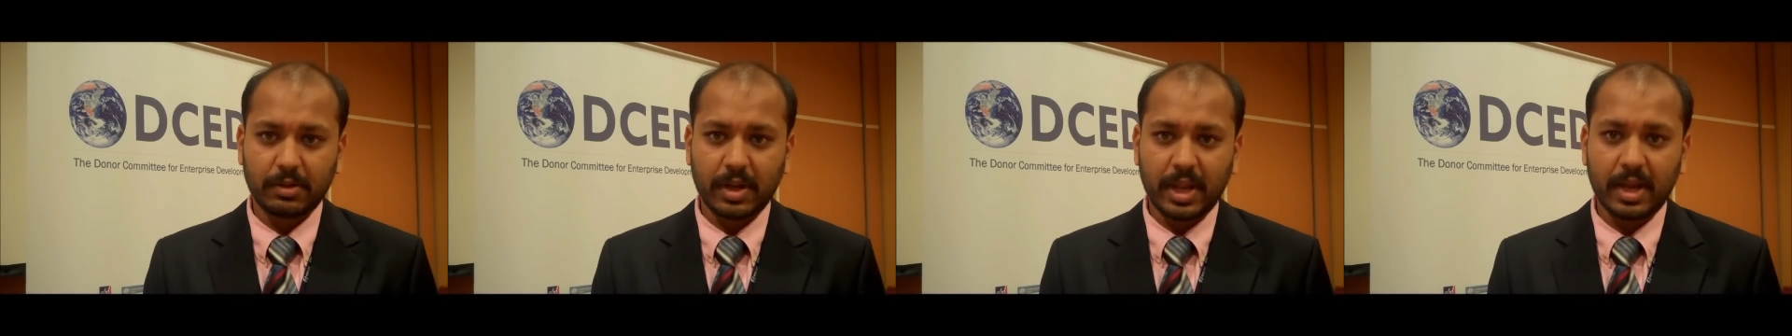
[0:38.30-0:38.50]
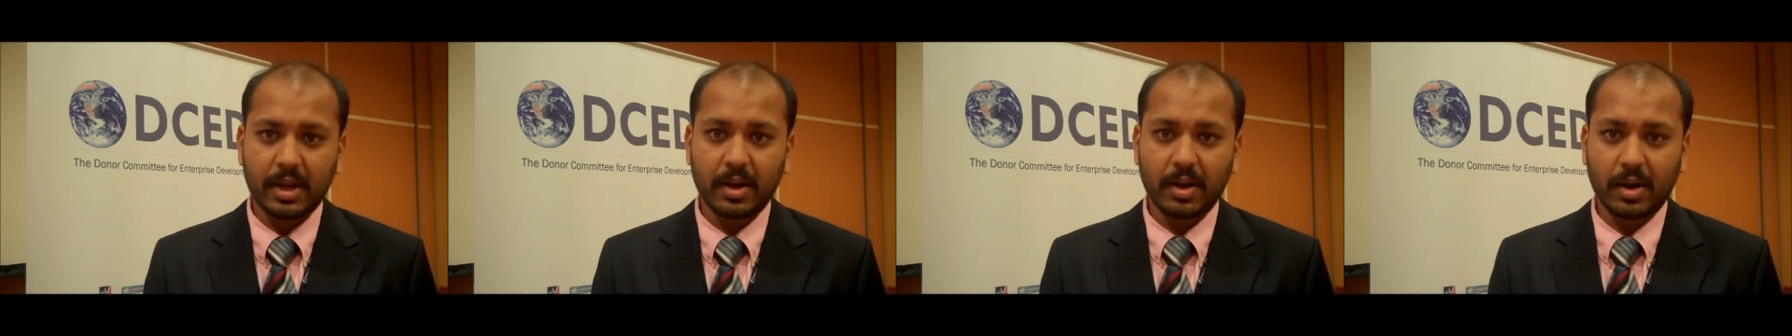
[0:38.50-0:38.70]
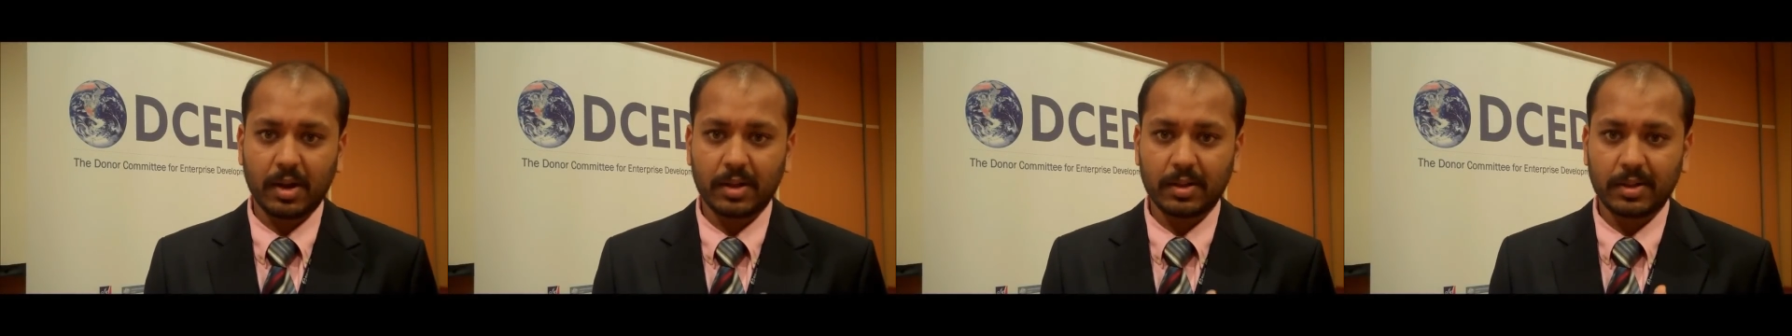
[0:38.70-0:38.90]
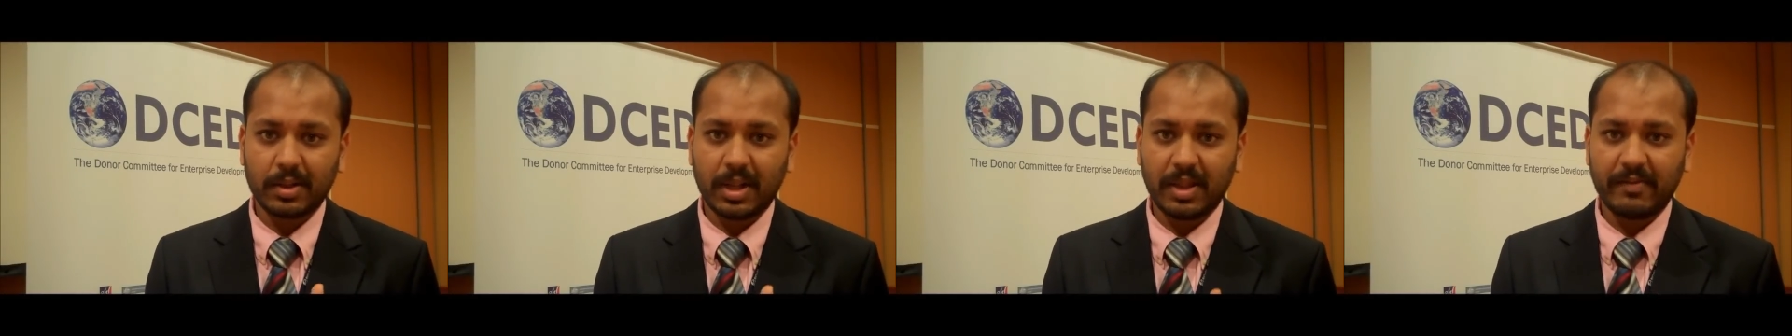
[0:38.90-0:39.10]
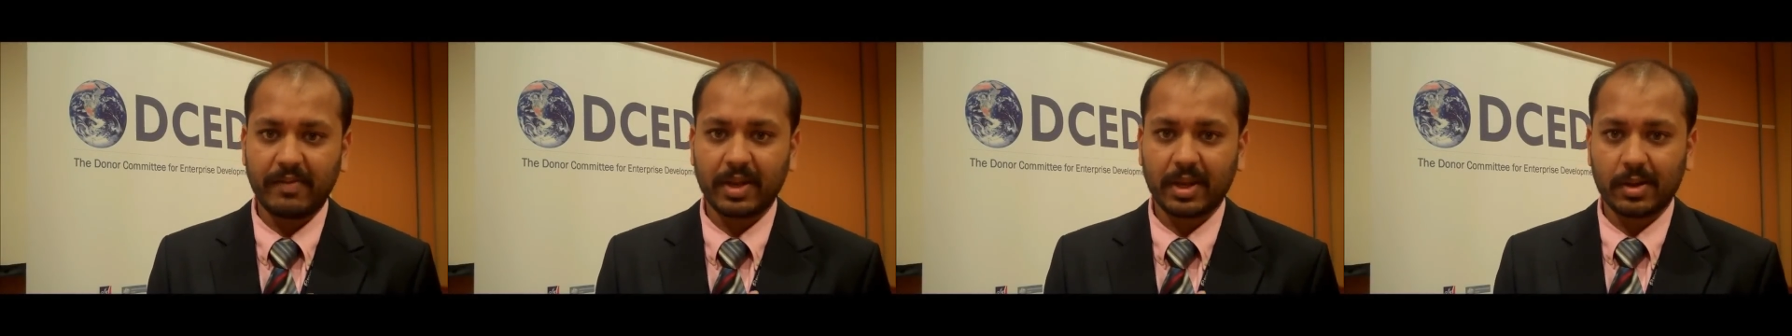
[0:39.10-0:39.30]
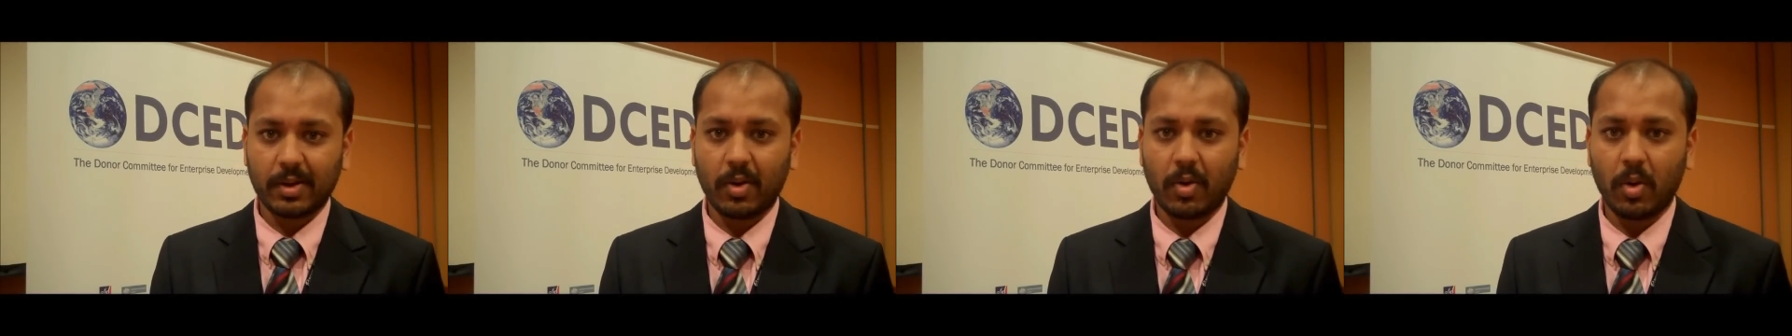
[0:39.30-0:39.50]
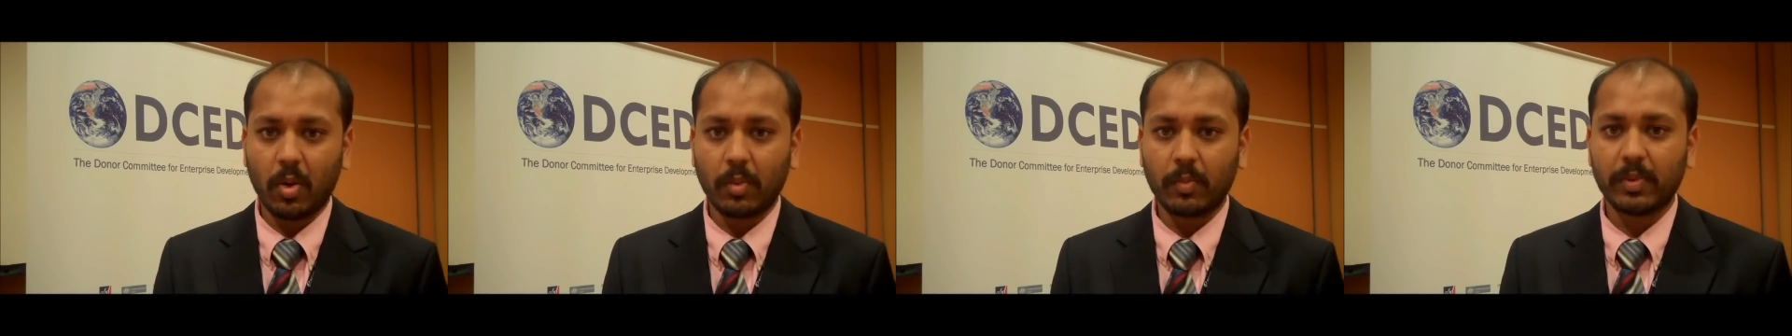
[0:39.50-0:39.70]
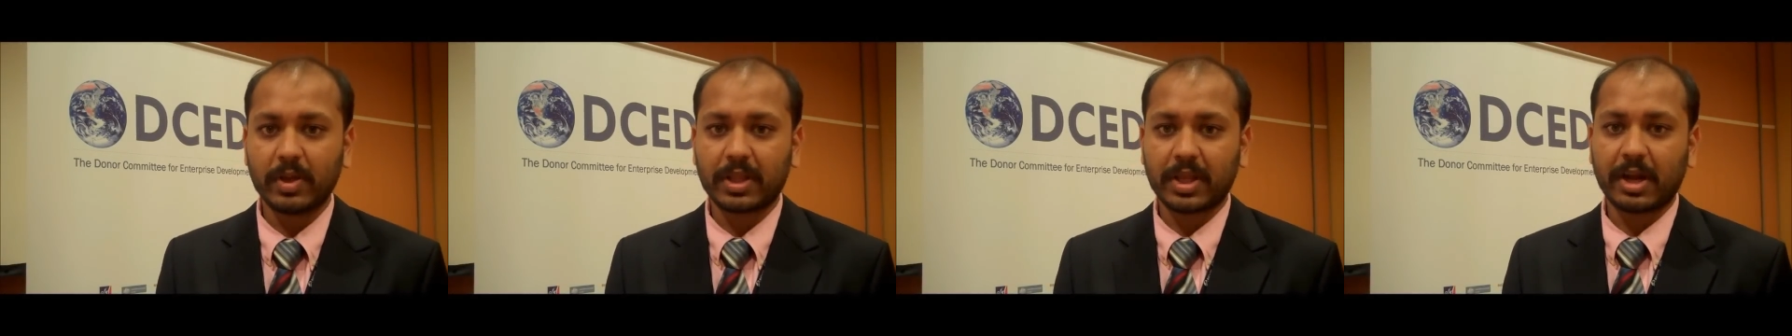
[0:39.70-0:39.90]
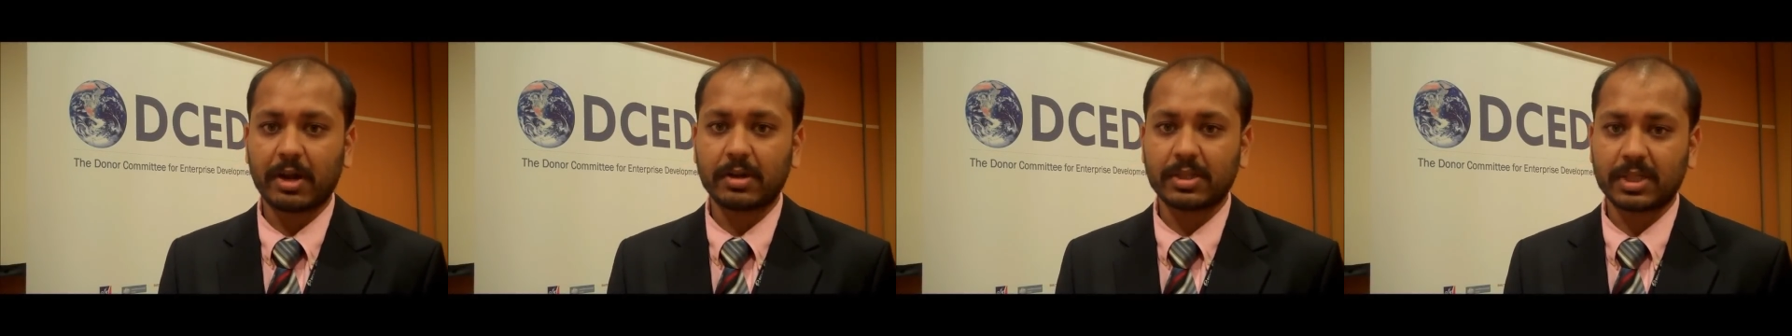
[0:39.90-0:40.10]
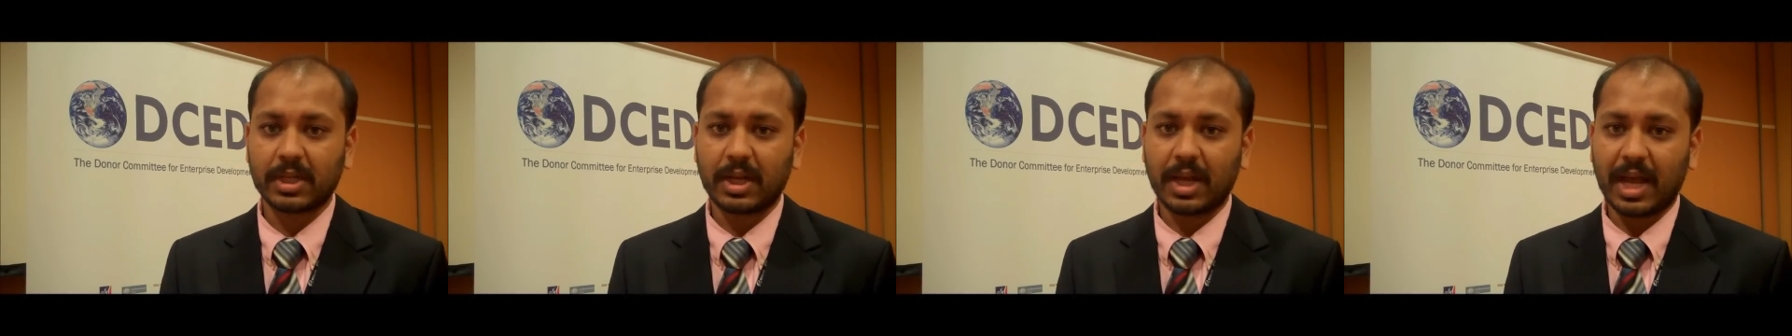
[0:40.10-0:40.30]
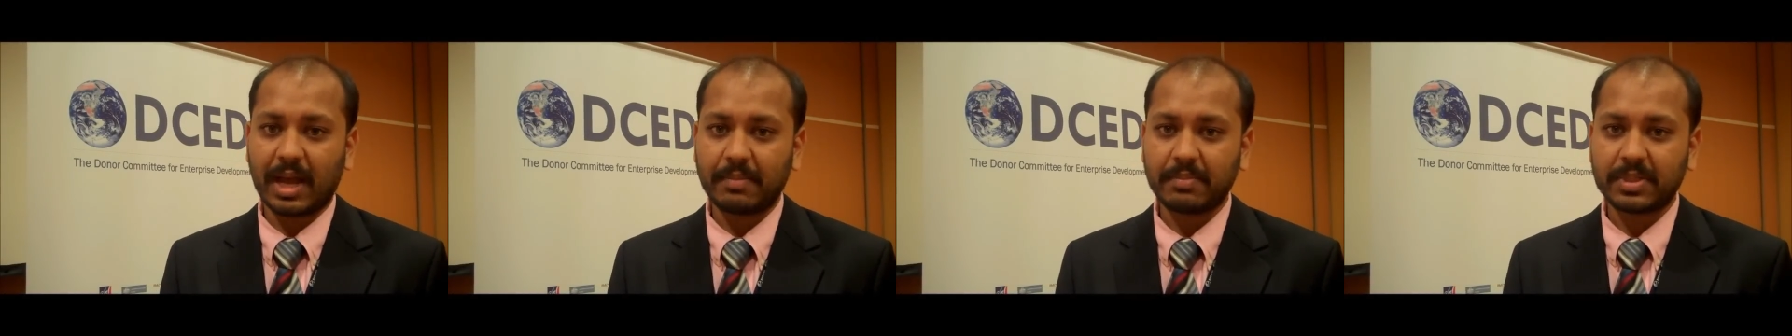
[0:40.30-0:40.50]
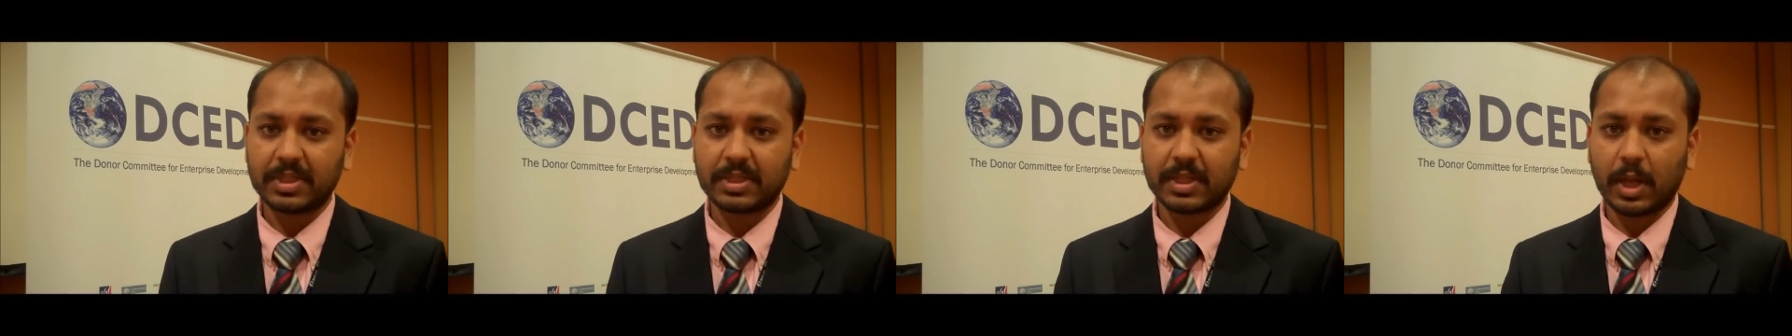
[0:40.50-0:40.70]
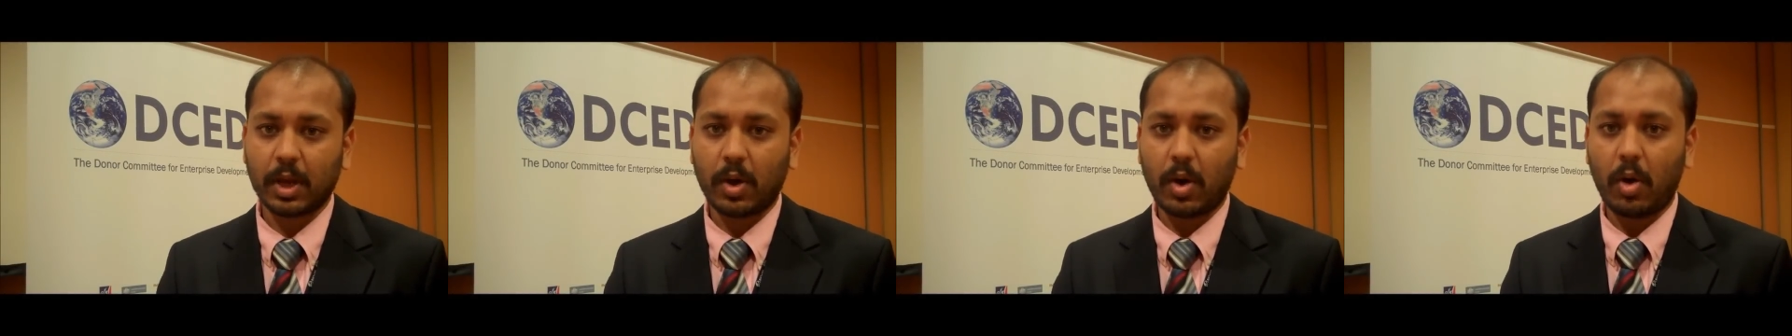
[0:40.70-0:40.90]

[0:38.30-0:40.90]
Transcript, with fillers: you know, living in a home with kerosene lamps is